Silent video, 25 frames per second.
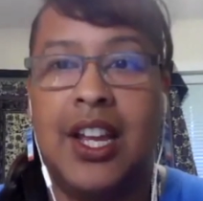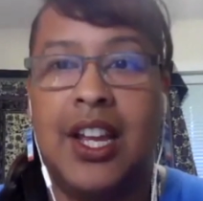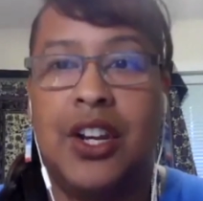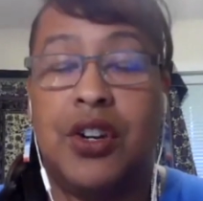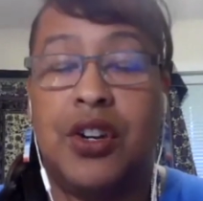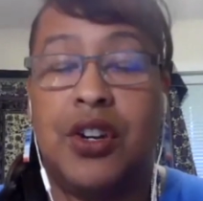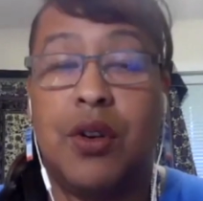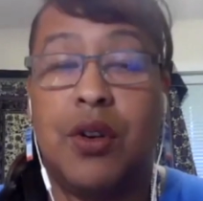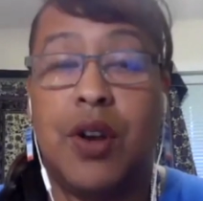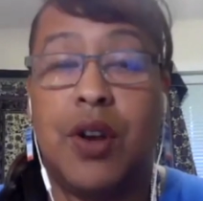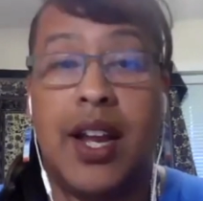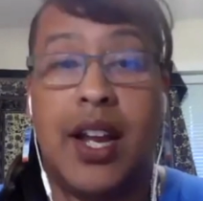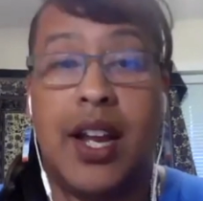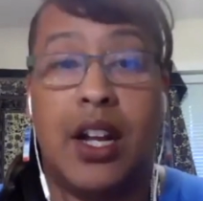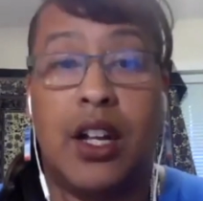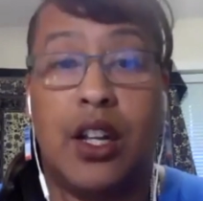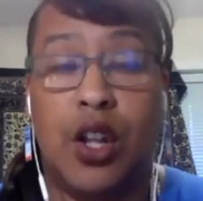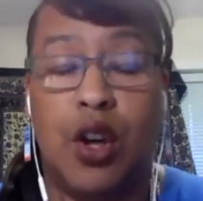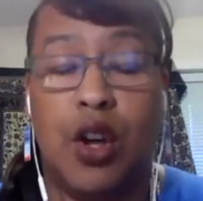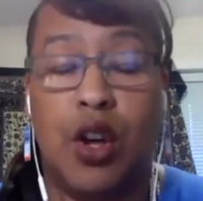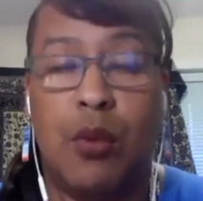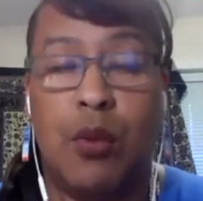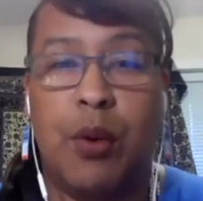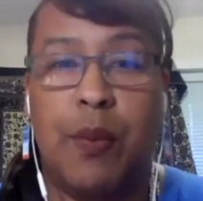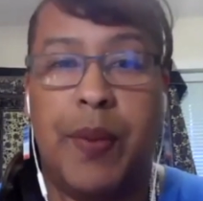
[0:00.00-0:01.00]
during a
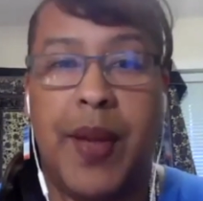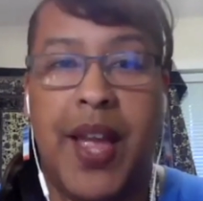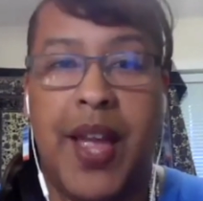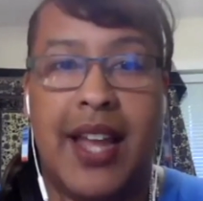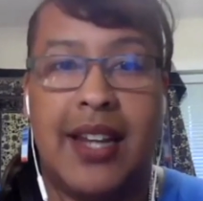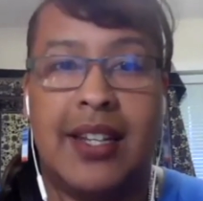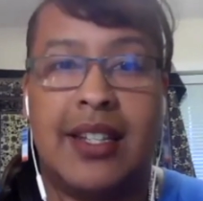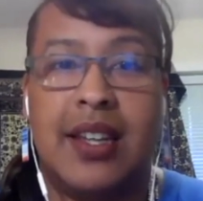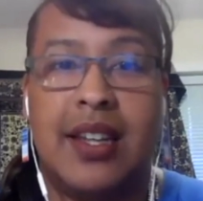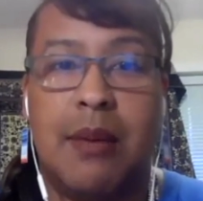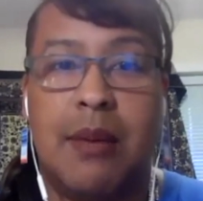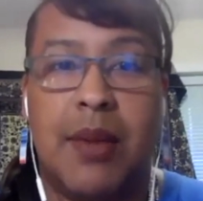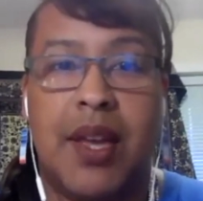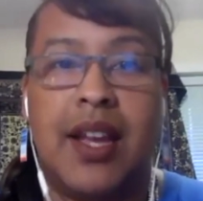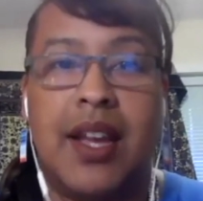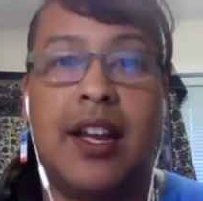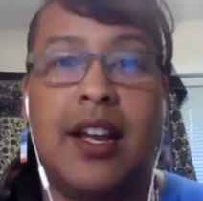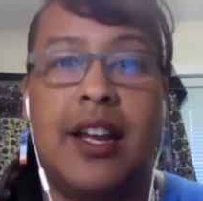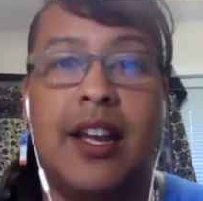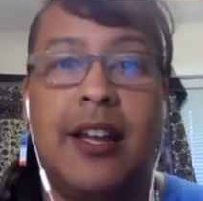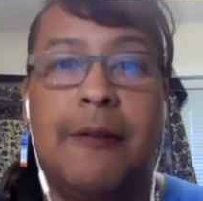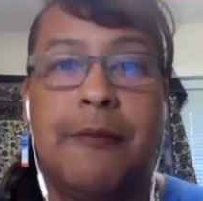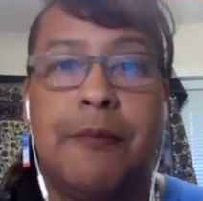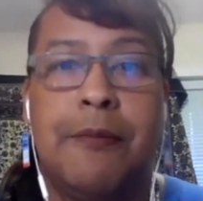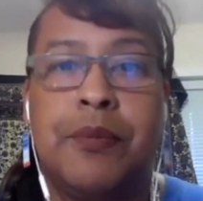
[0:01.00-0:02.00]
global
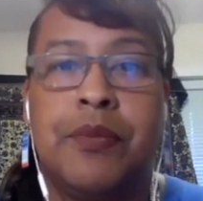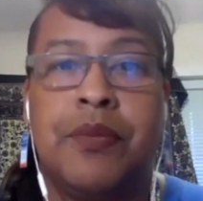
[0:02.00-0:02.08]
pandemic.